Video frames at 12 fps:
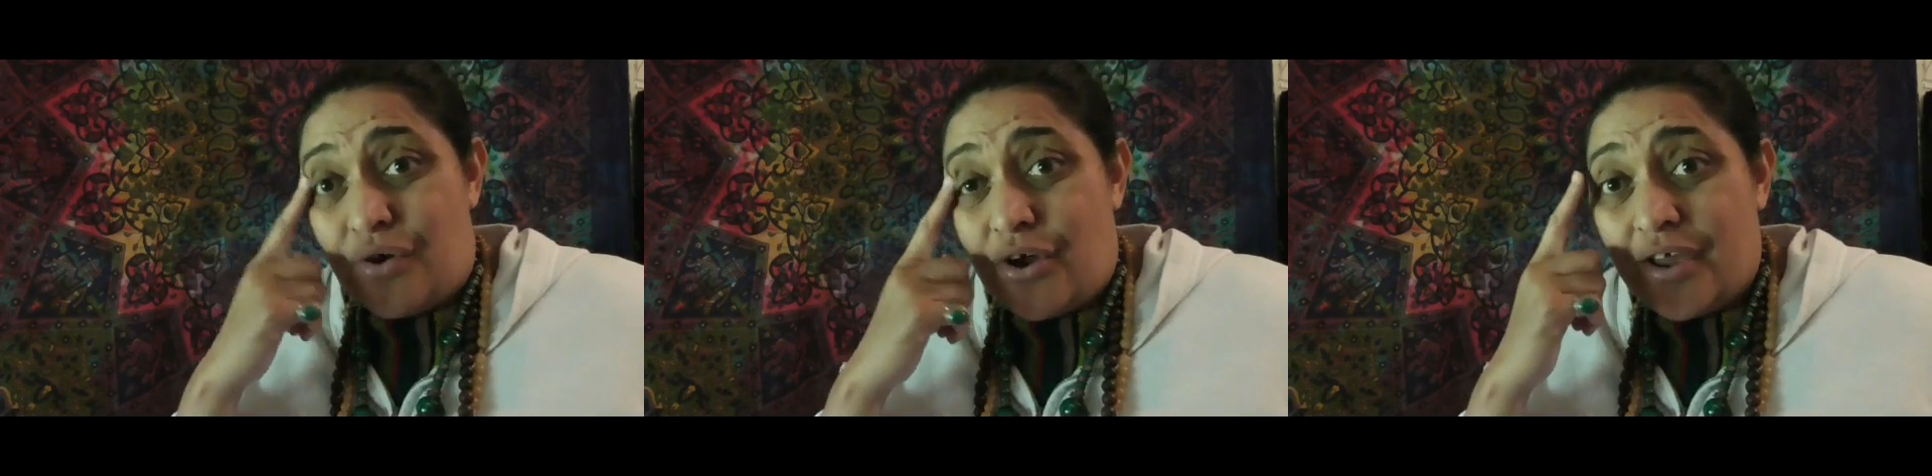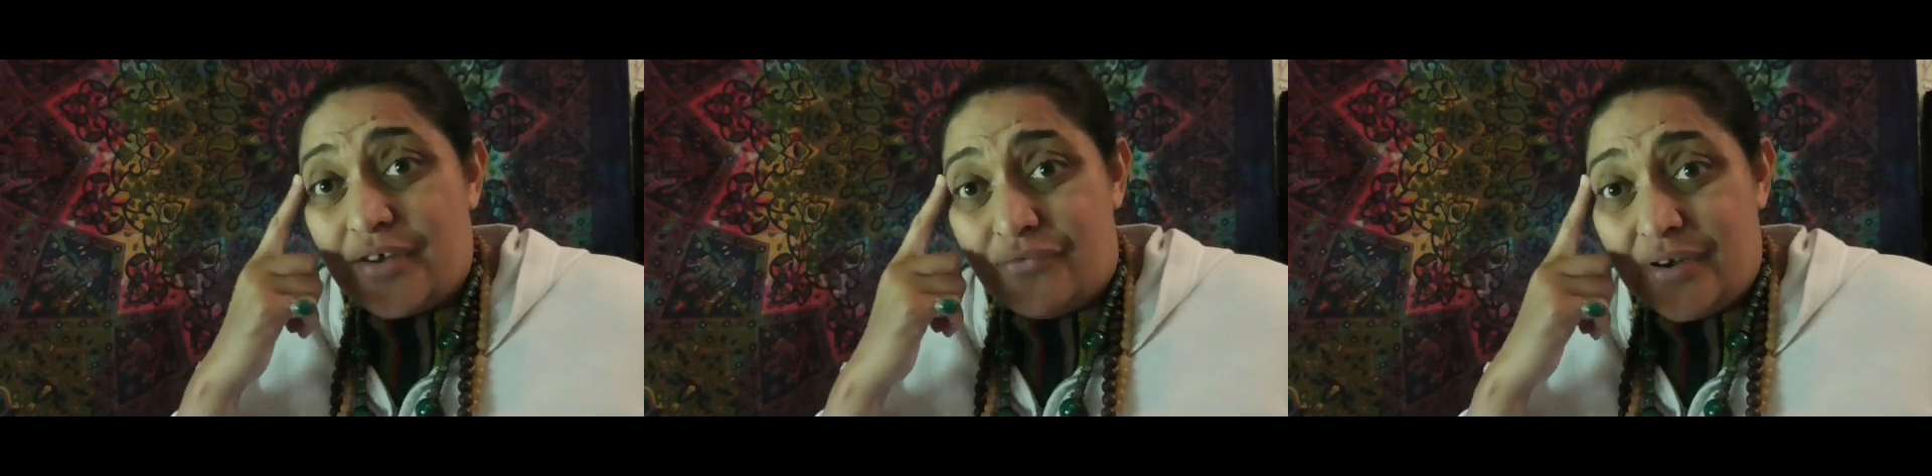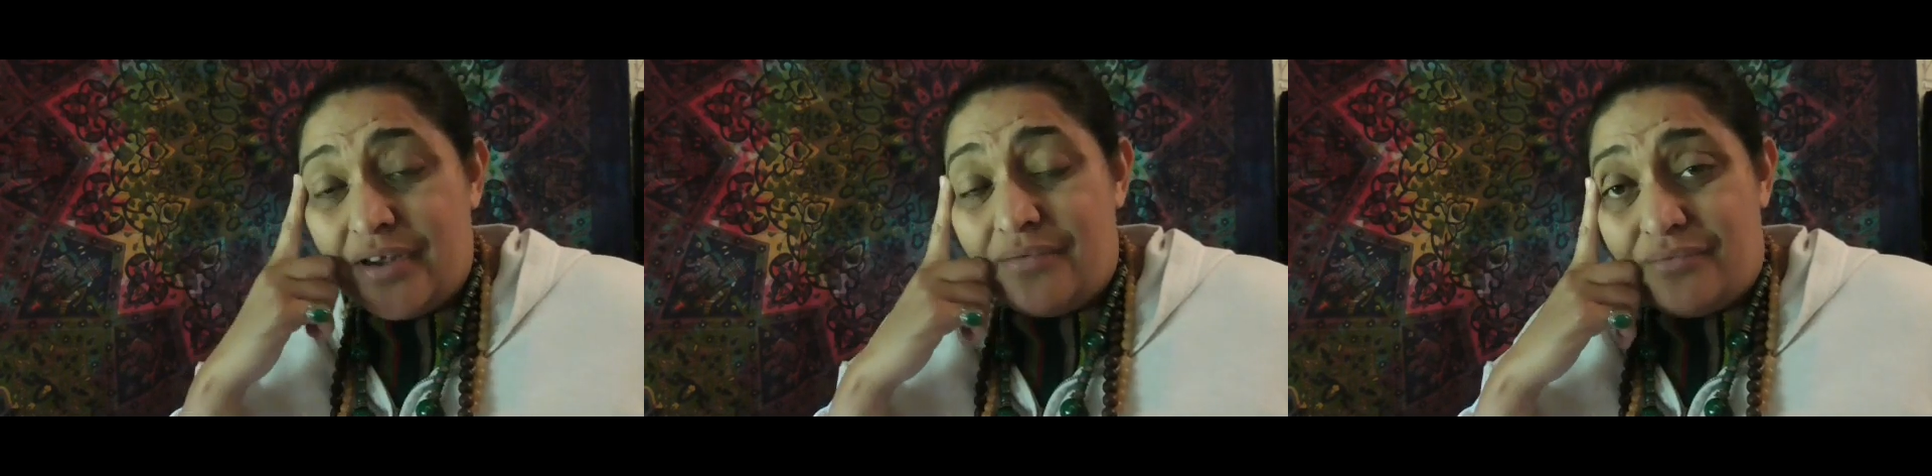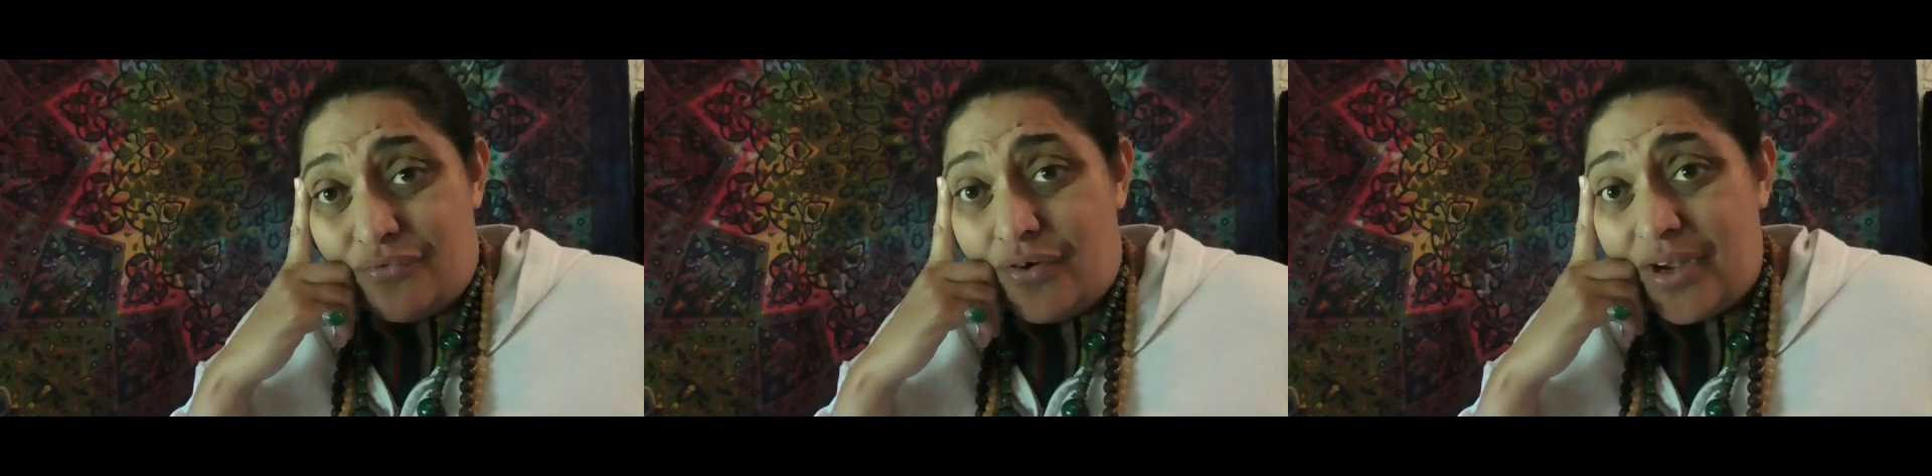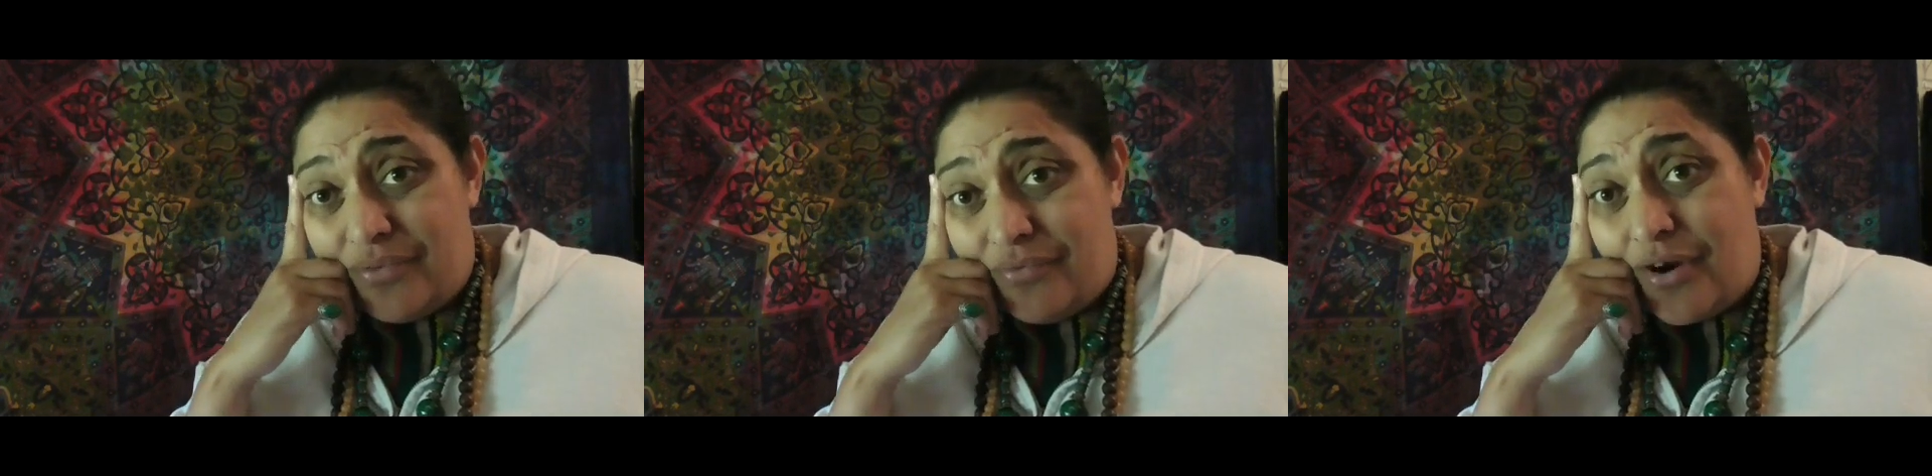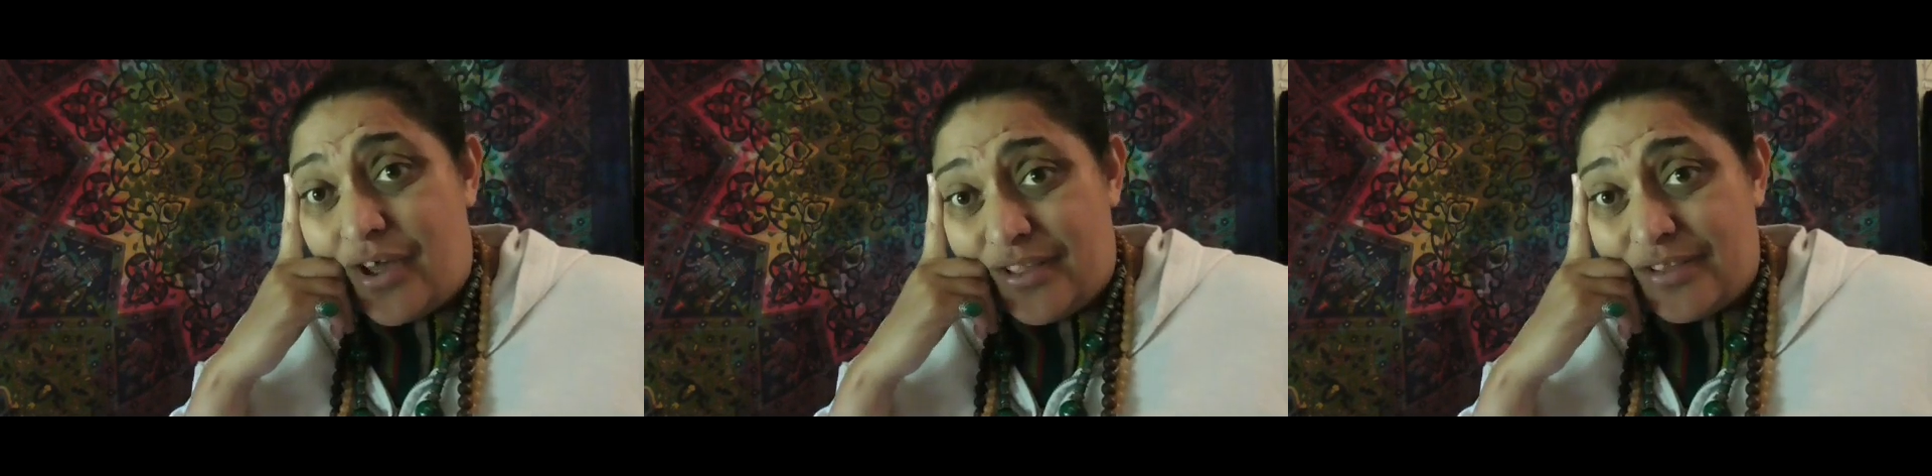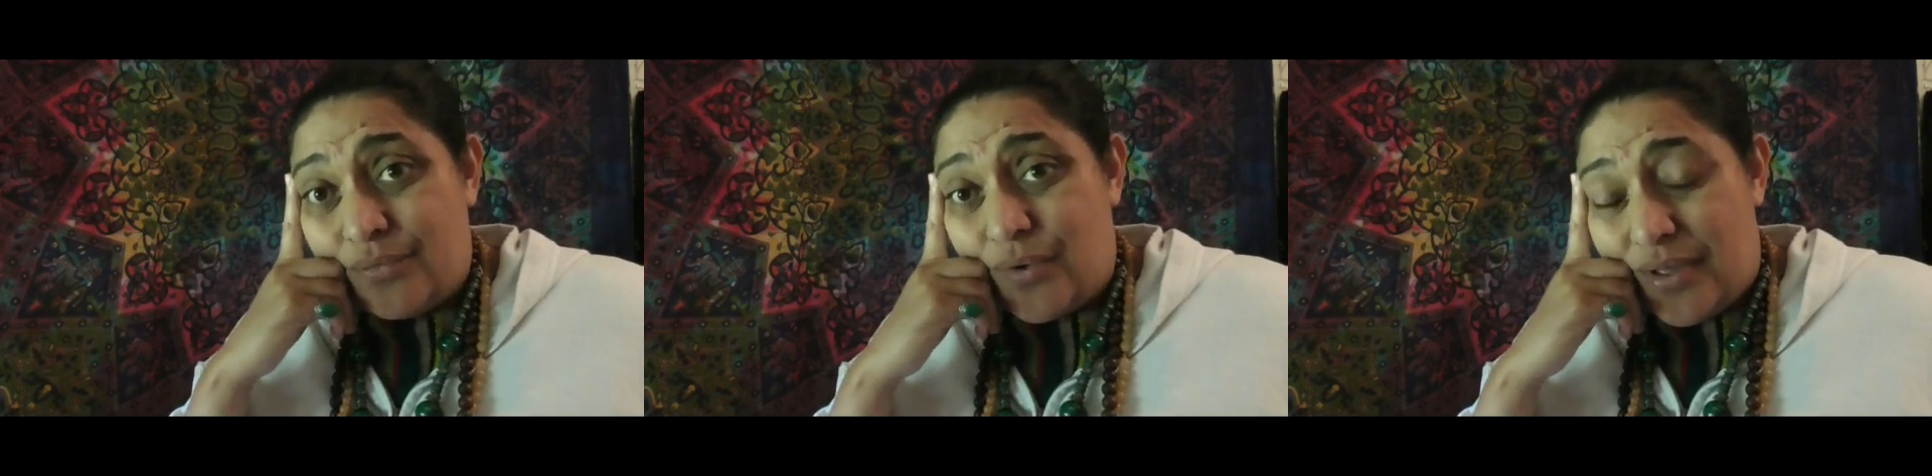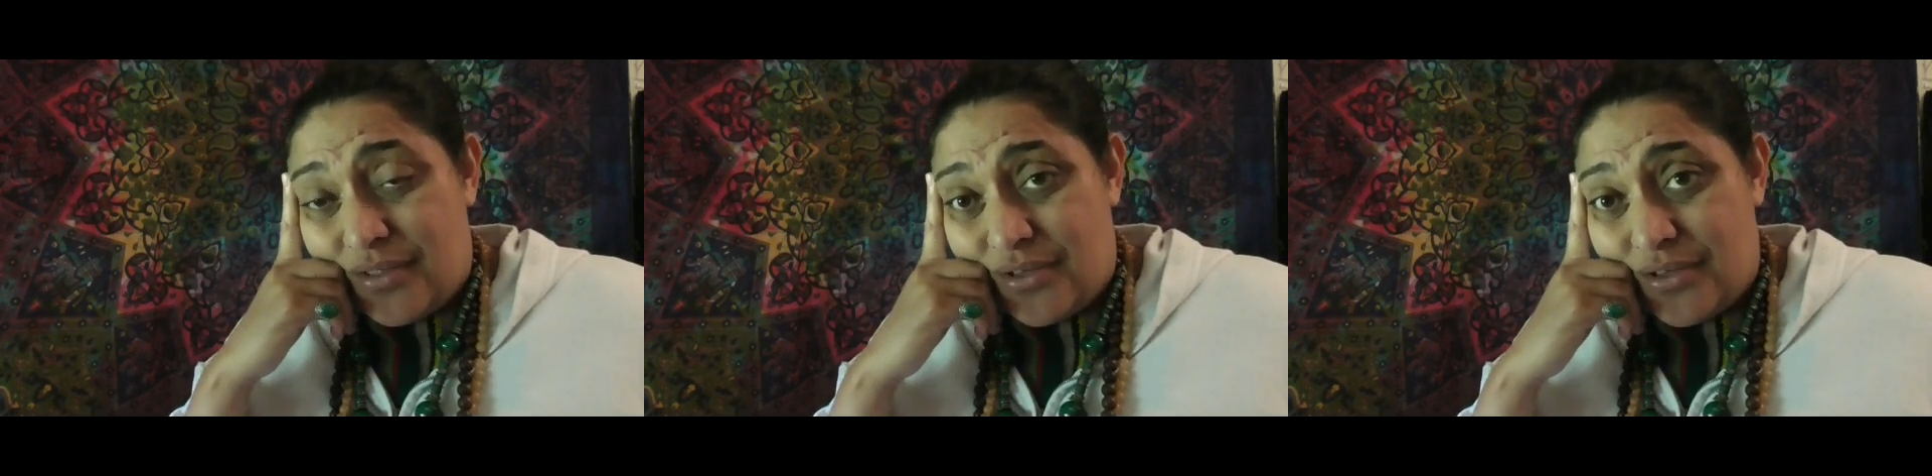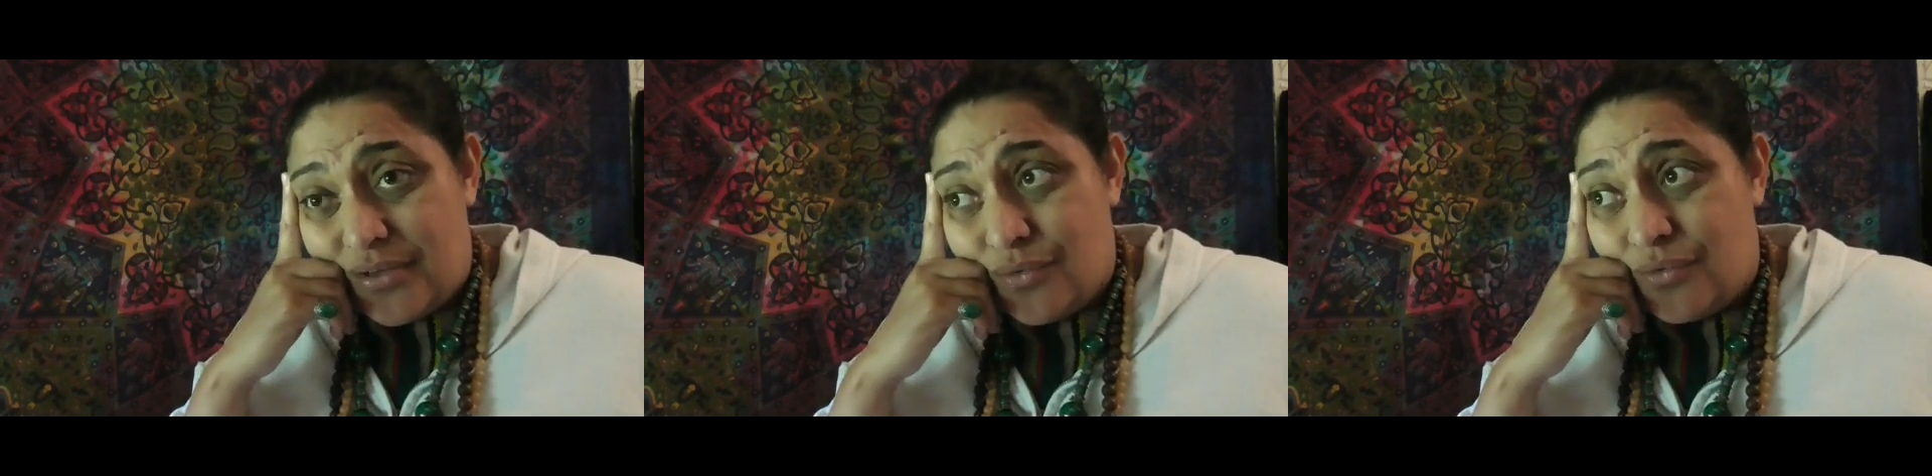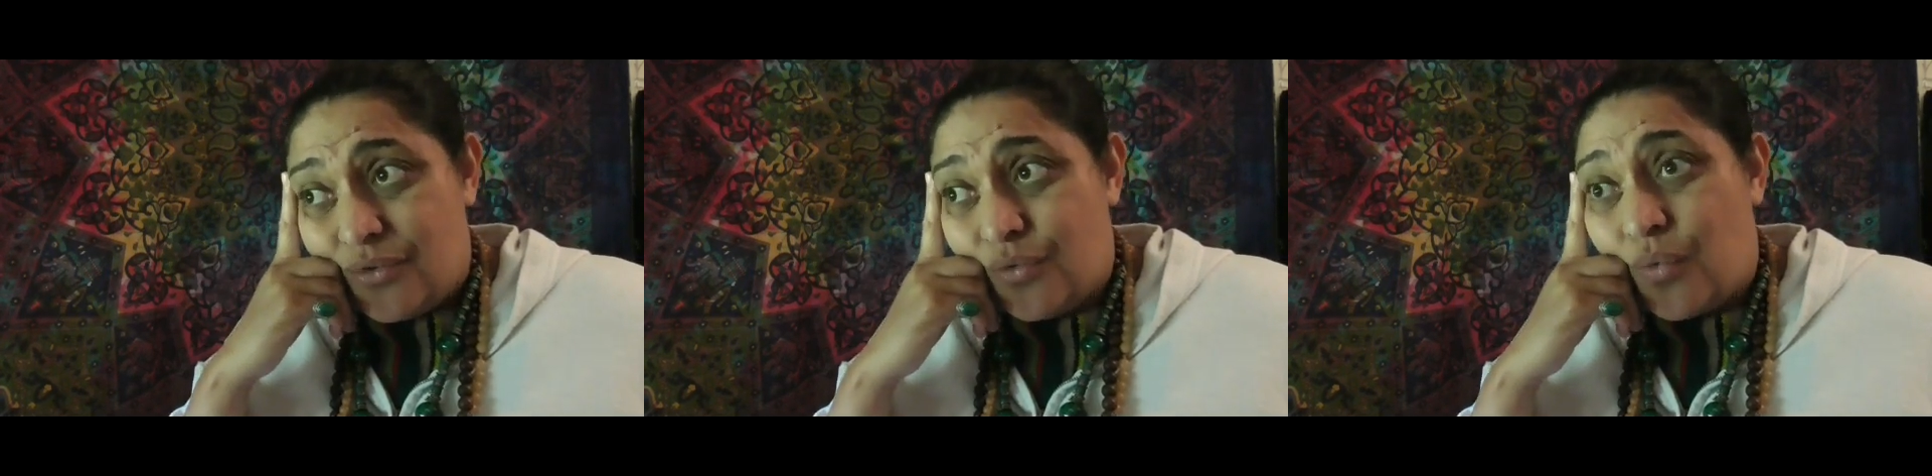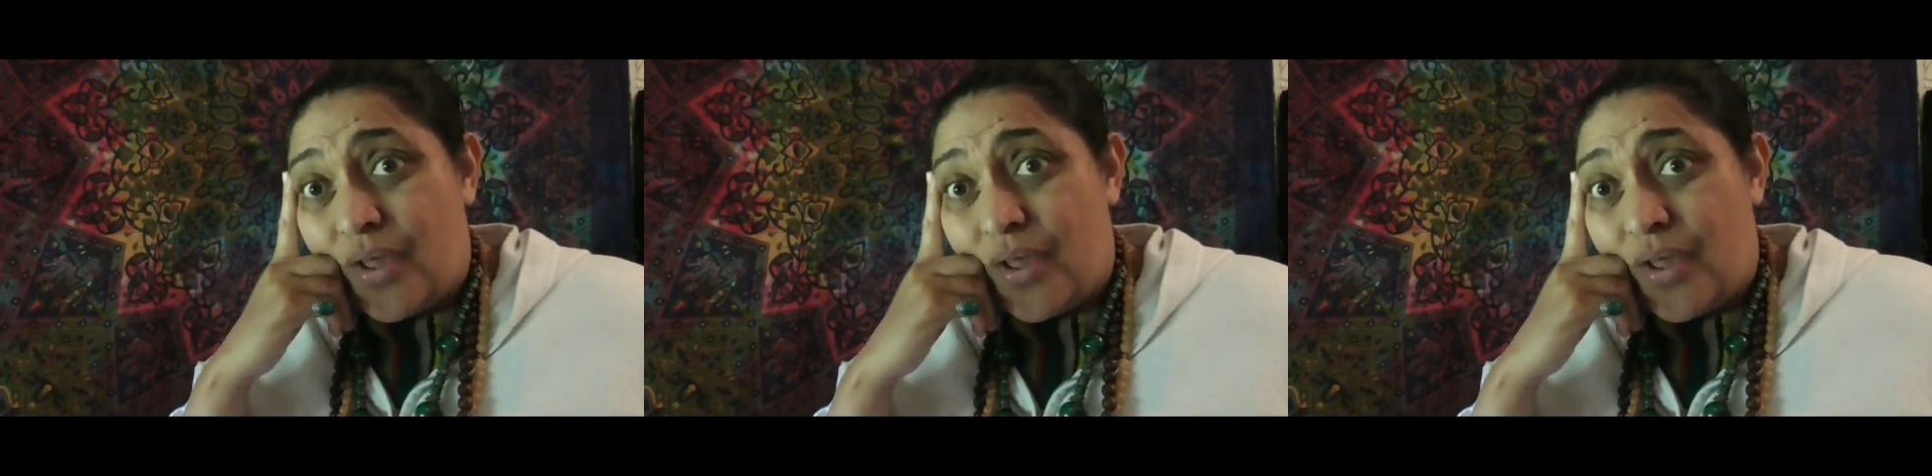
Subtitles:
rewrite the